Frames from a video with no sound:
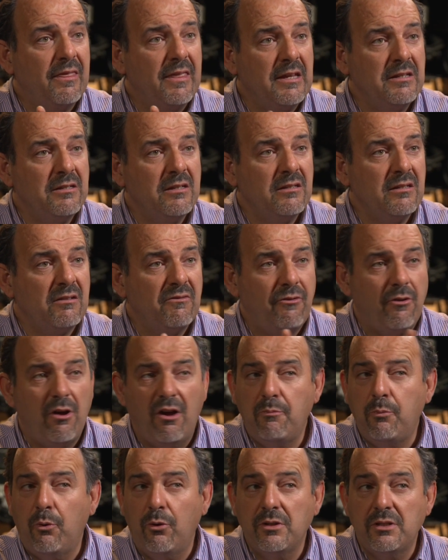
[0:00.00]
This is a
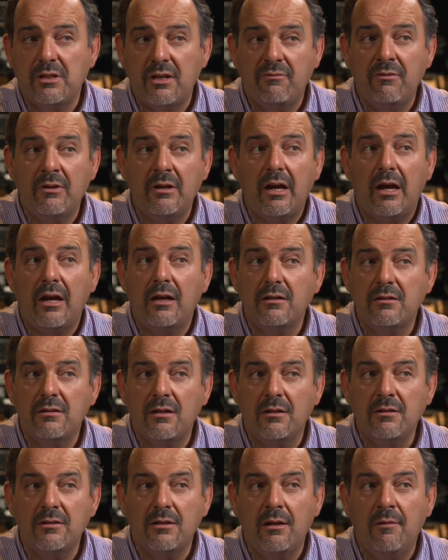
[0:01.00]
5.7K
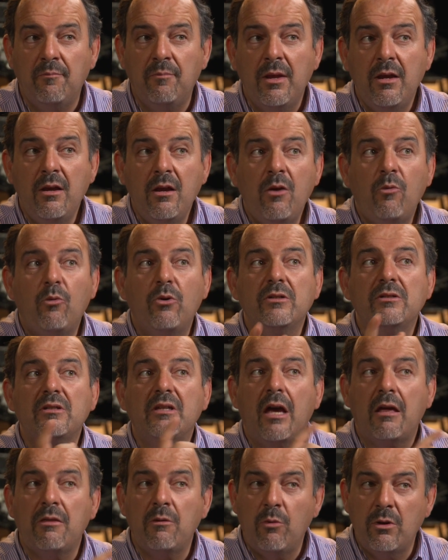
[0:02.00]
sensor, whereas
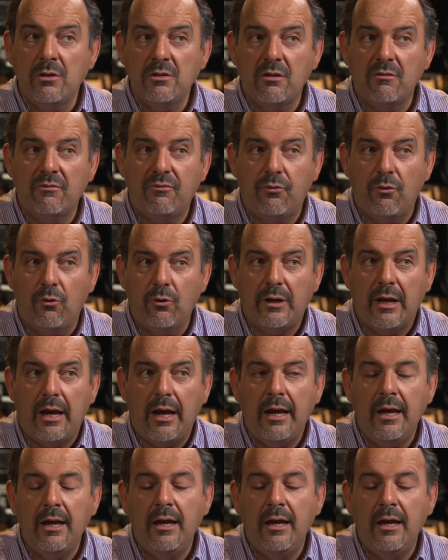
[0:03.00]
the other ones are 4K.